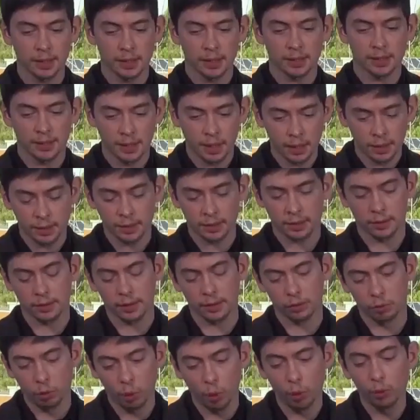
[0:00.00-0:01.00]
world is
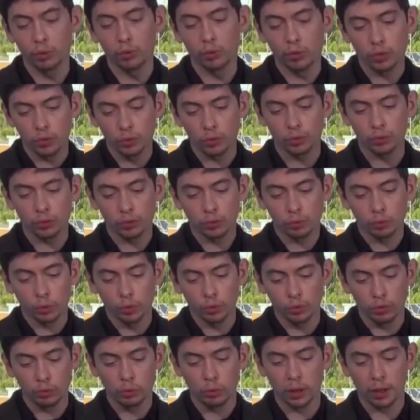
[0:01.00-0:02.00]
digitalizing, it's
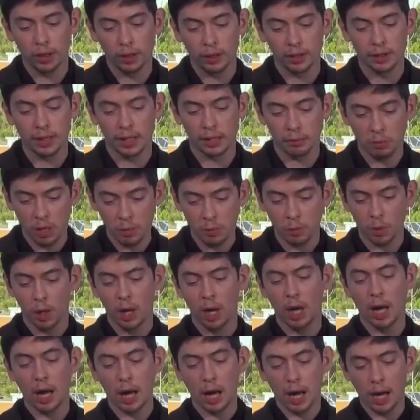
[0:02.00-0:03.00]
not so simple.
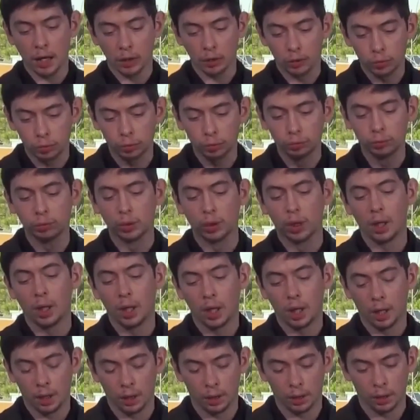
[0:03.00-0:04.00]
It involves
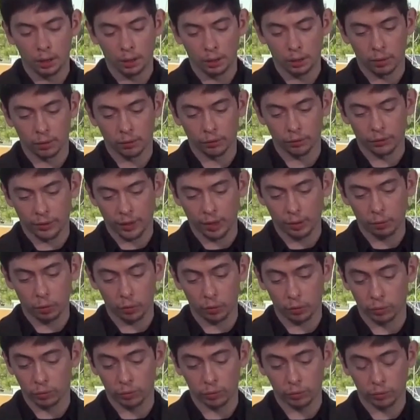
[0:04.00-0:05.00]
lengthy,
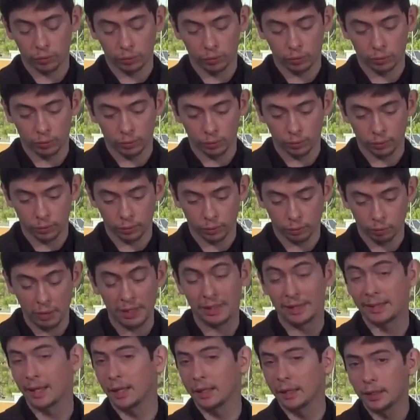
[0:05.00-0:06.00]
costly and considerable
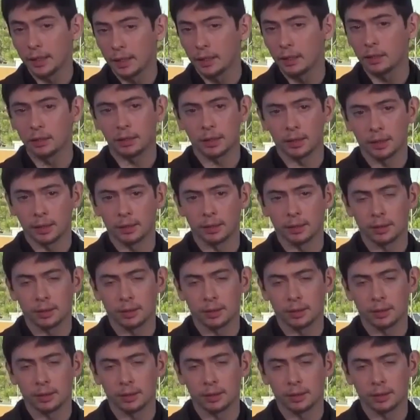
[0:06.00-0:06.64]
processes.